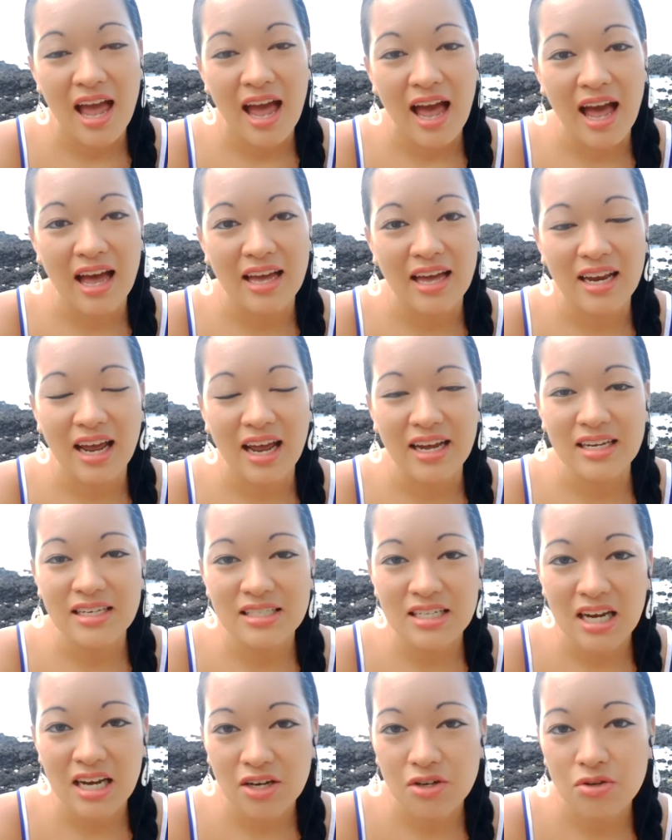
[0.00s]
And I can
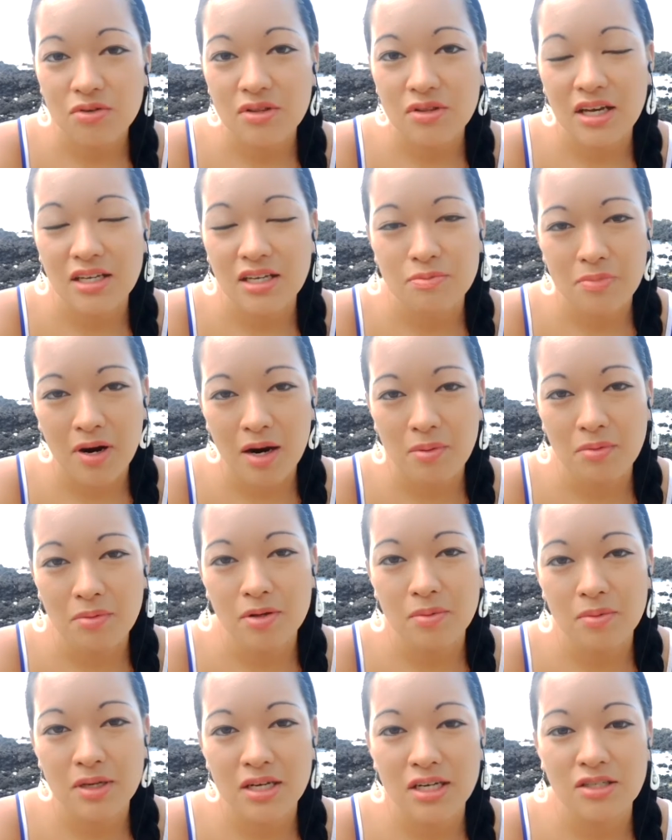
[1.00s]
tell you that's
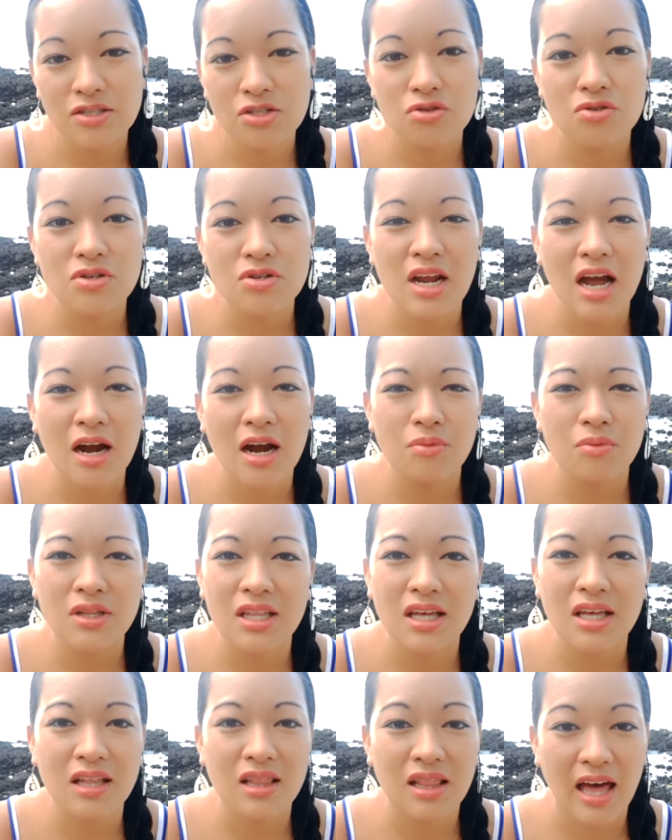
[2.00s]
probably because you're not
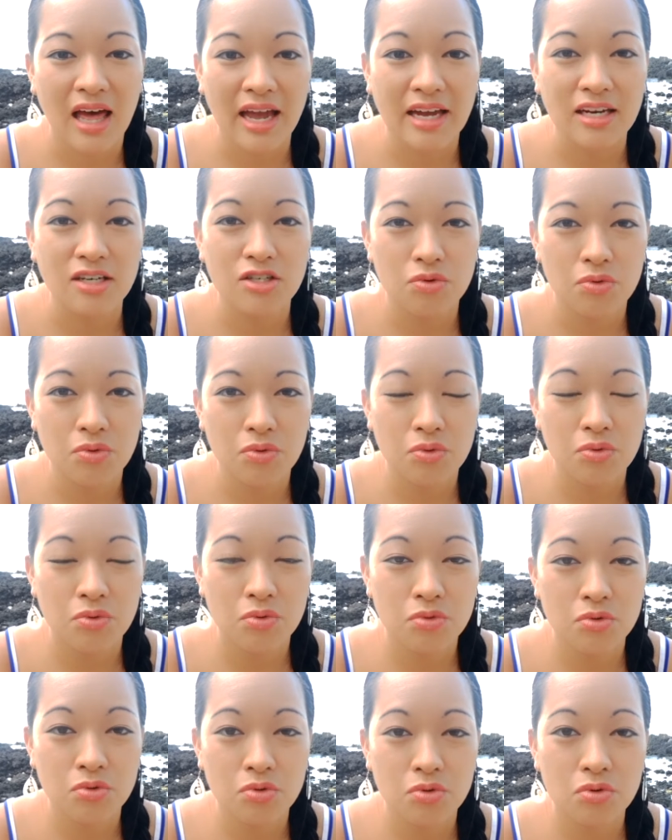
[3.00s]
really aligned
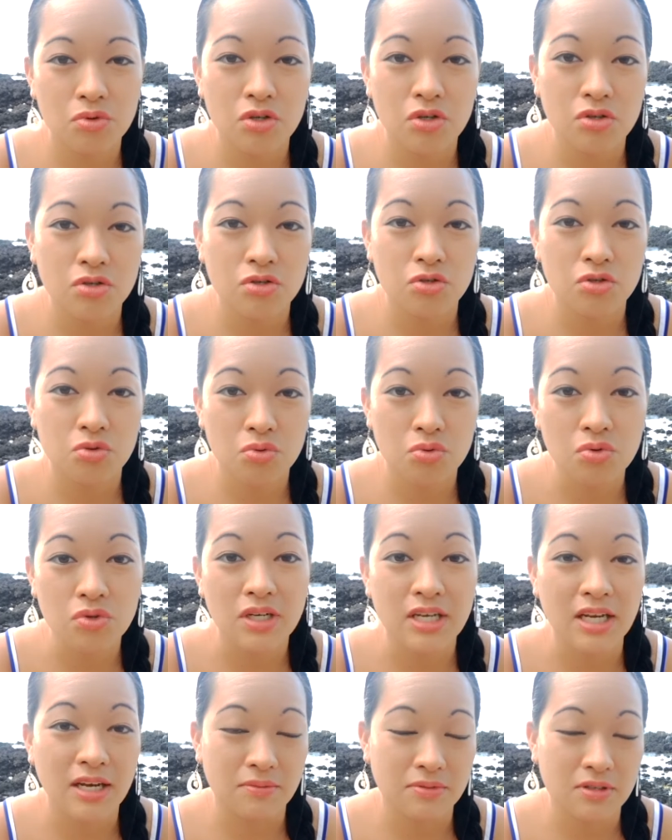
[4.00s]
to your true
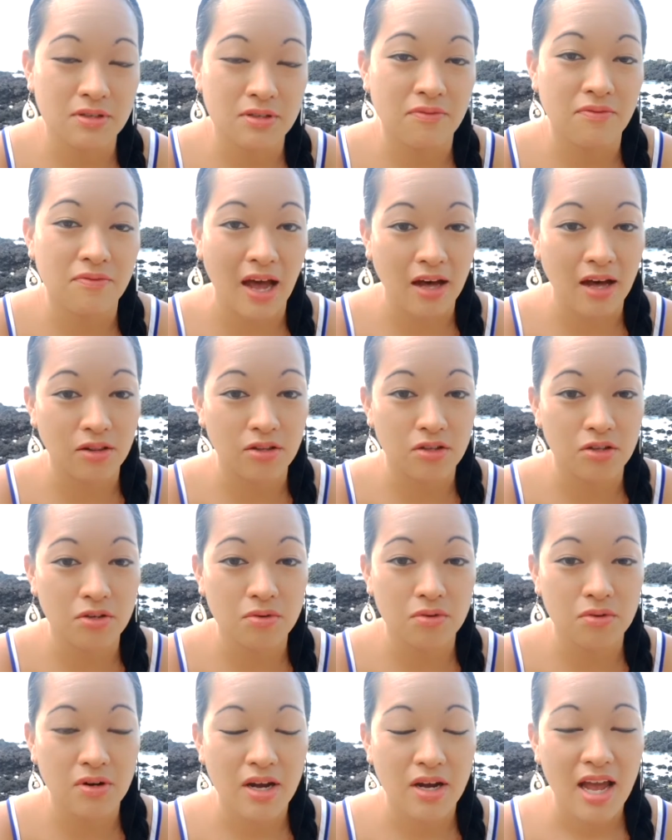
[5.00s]
gifts of
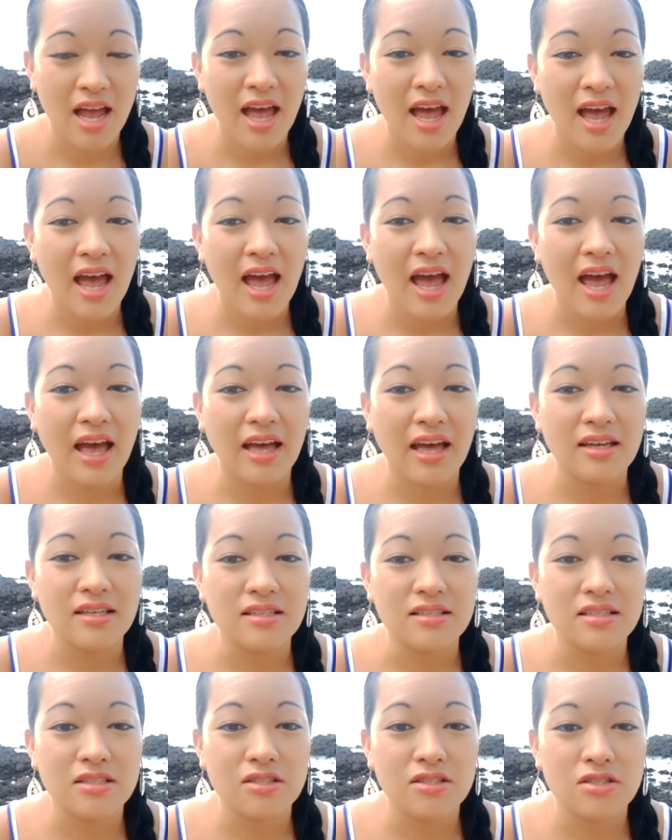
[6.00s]
value.
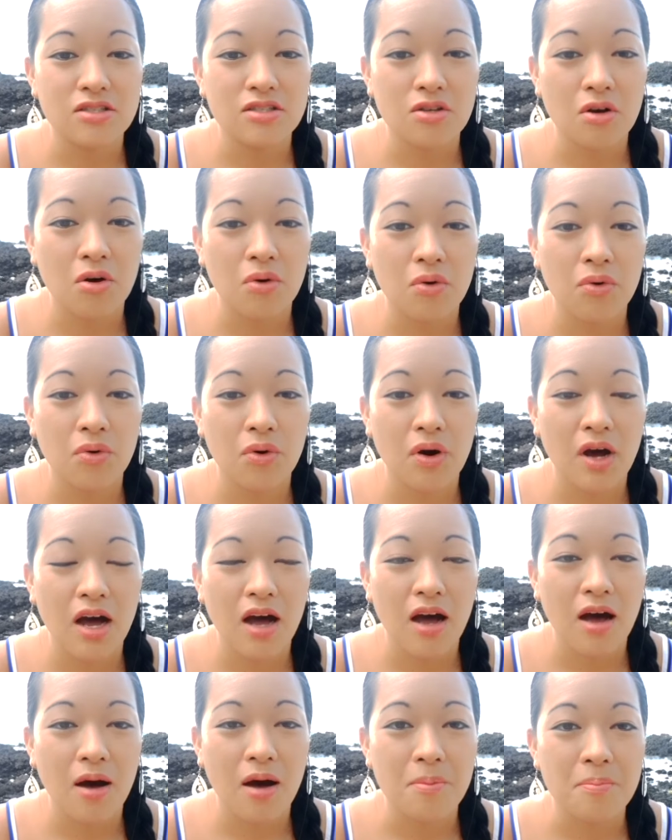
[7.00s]
And so,
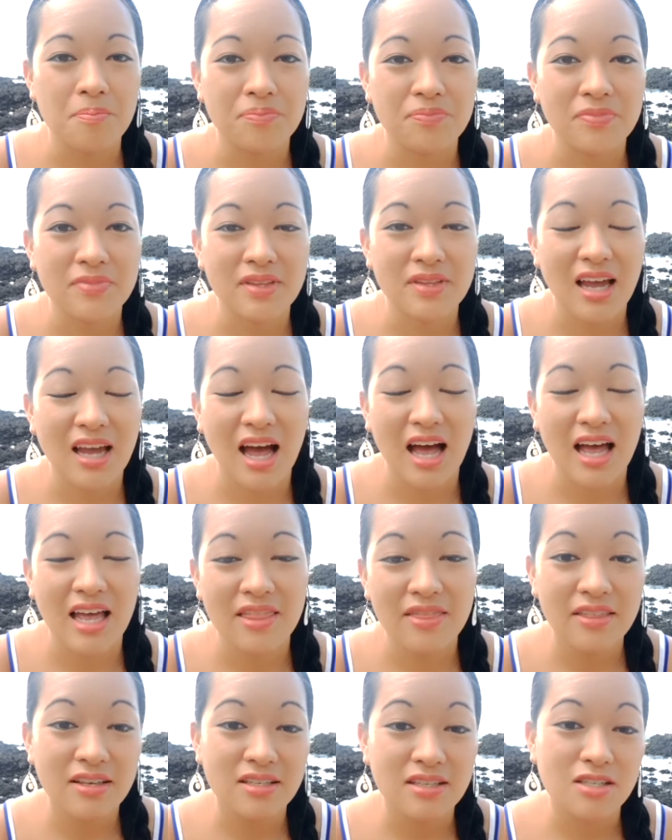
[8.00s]

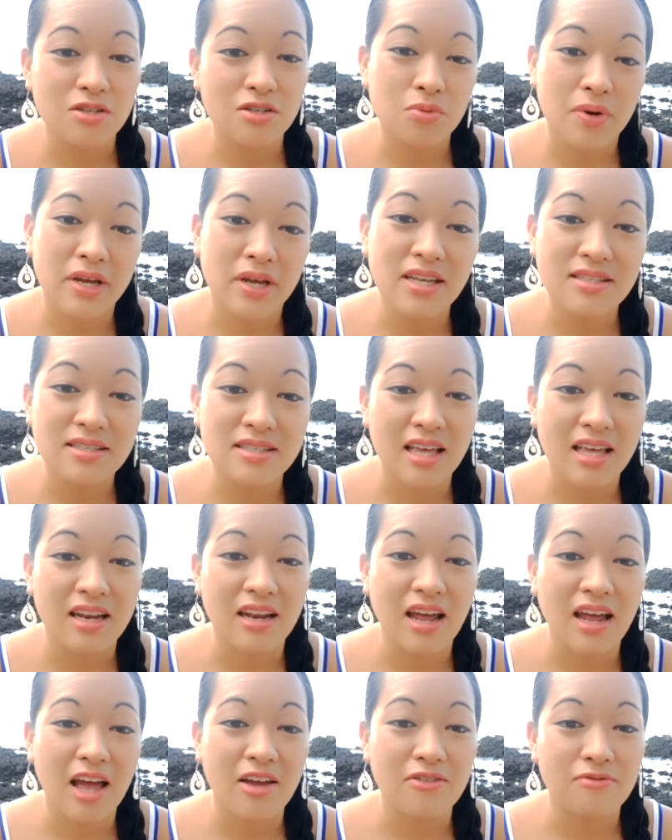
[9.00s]
in this quiz that
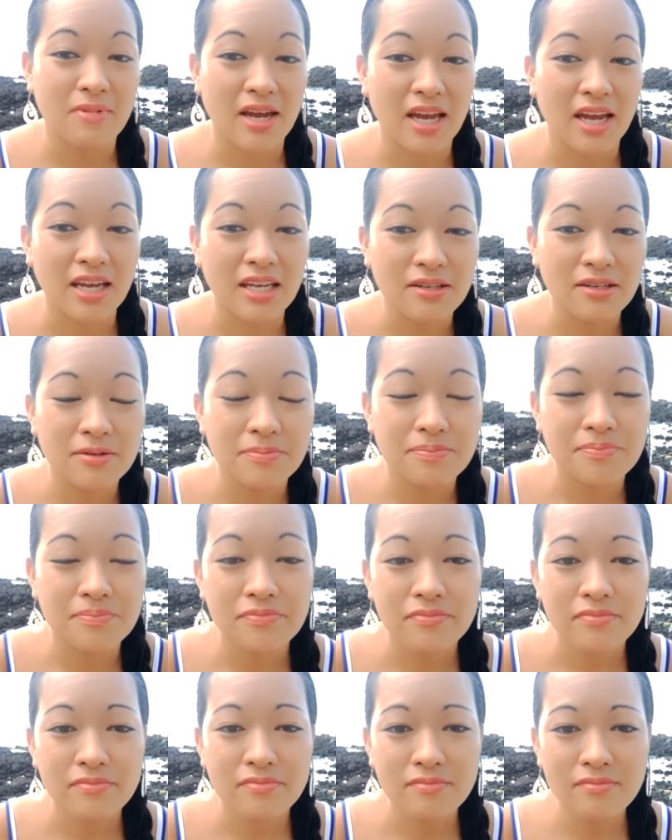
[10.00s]
I've made,
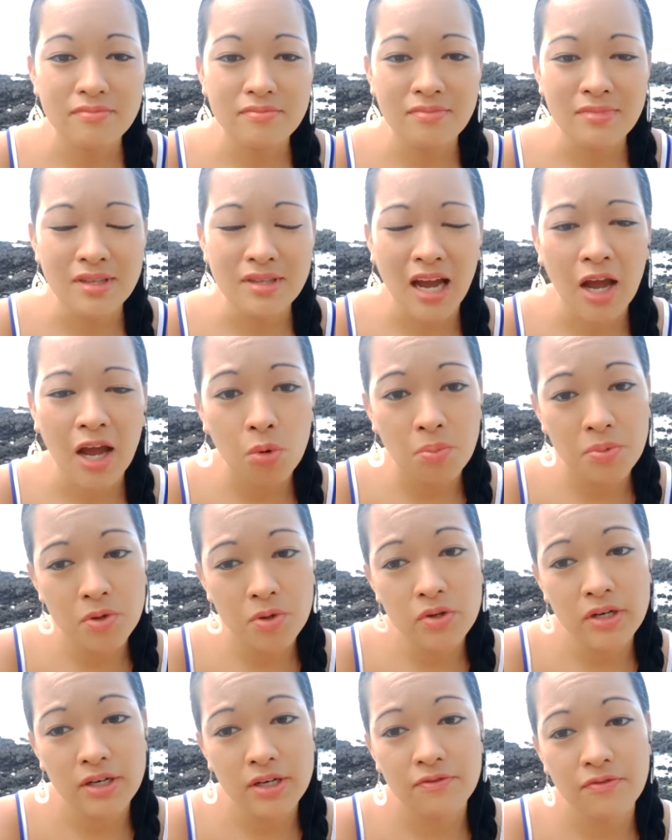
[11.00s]
I hope
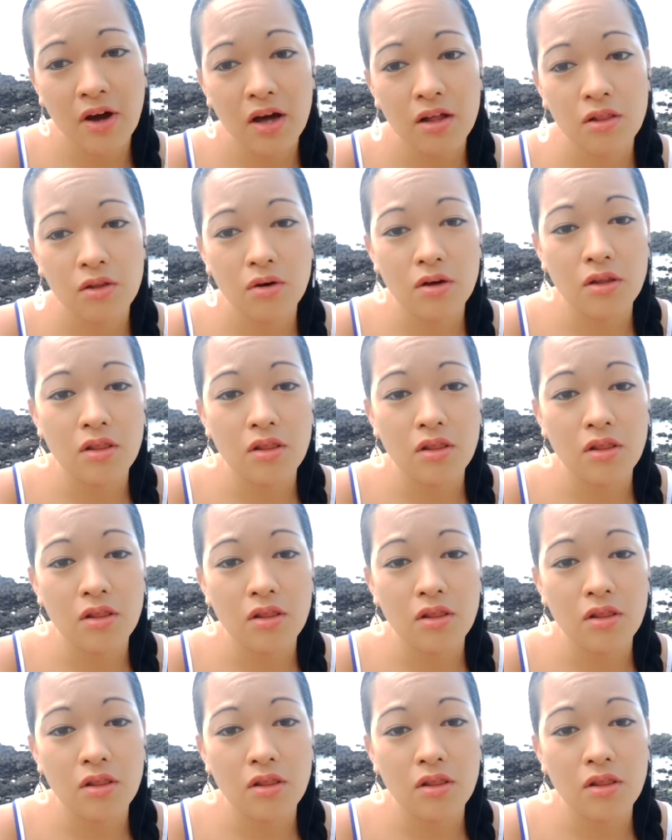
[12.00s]
you can follow